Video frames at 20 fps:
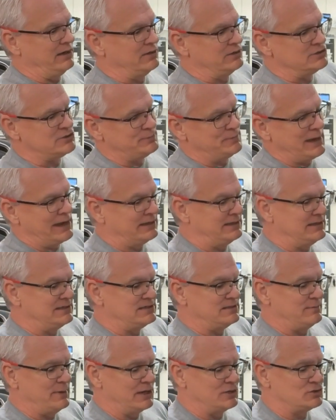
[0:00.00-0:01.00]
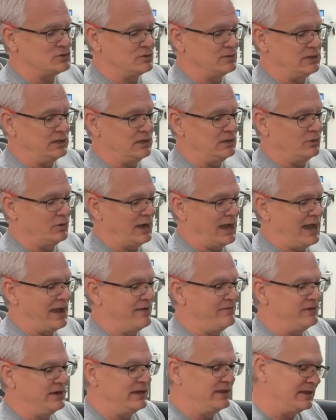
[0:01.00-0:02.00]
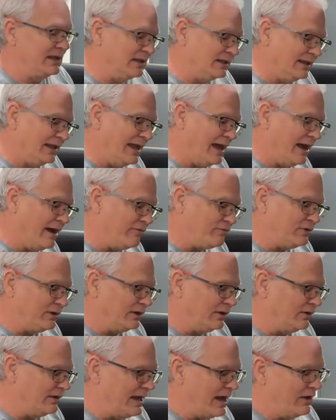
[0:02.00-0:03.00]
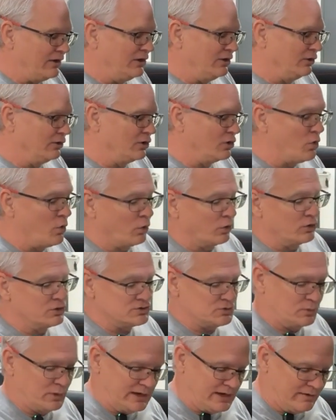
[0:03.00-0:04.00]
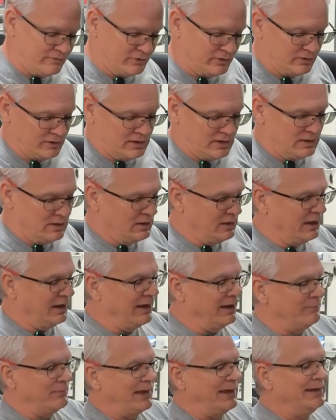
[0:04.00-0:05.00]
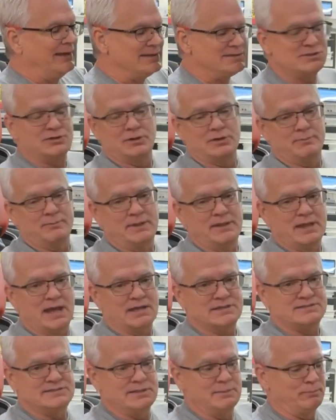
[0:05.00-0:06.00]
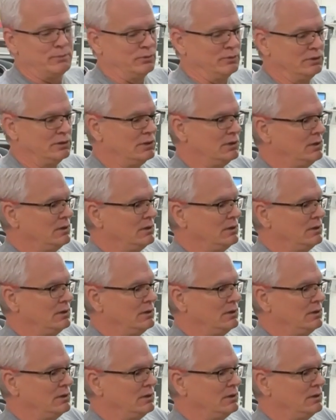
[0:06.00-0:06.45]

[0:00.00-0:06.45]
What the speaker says: of inspect it to make sure that you don't have anything left, you know, down here in the corners or whatever. And it's going to be that simple.